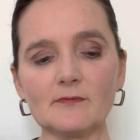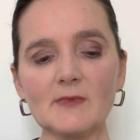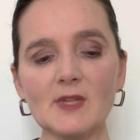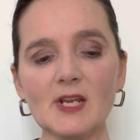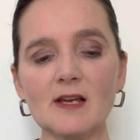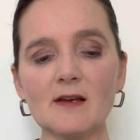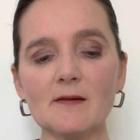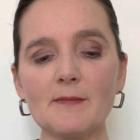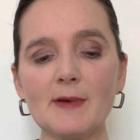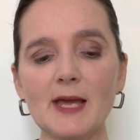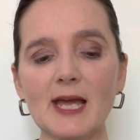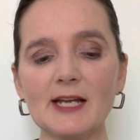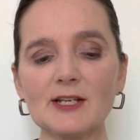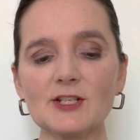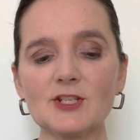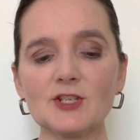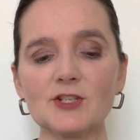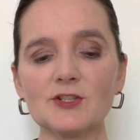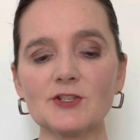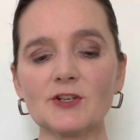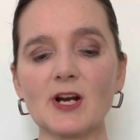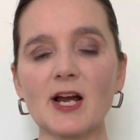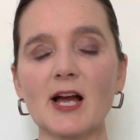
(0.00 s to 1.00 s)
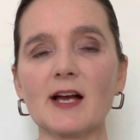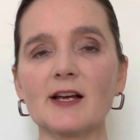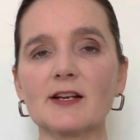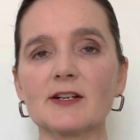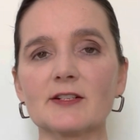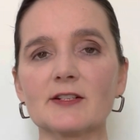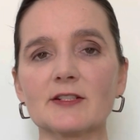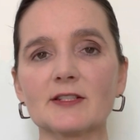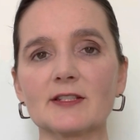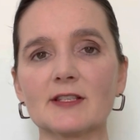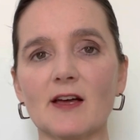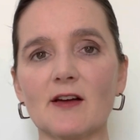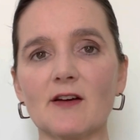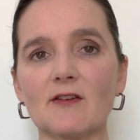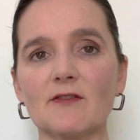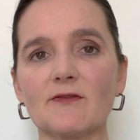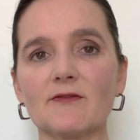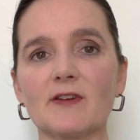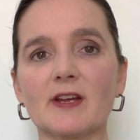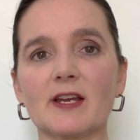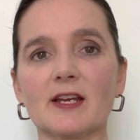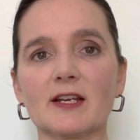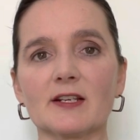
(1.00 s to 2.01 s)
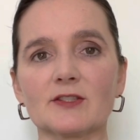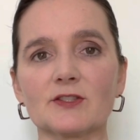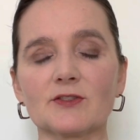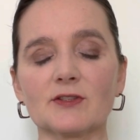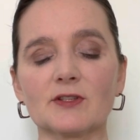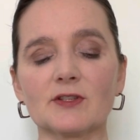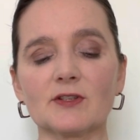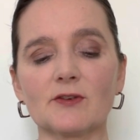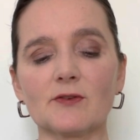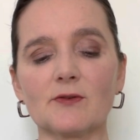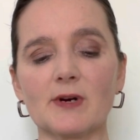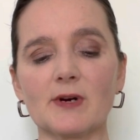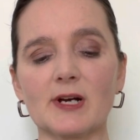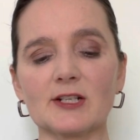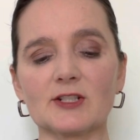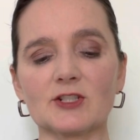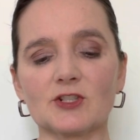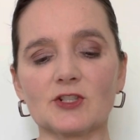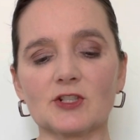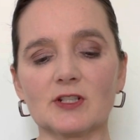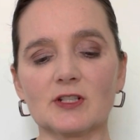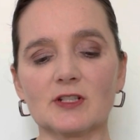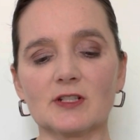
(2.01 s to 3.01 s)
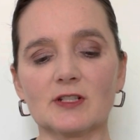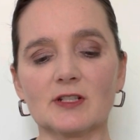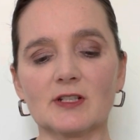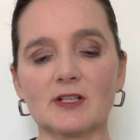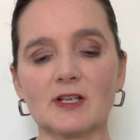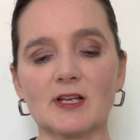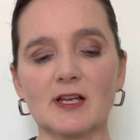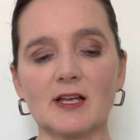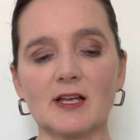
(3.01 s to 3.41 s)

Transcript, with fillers: Imagine your higher self answering the question,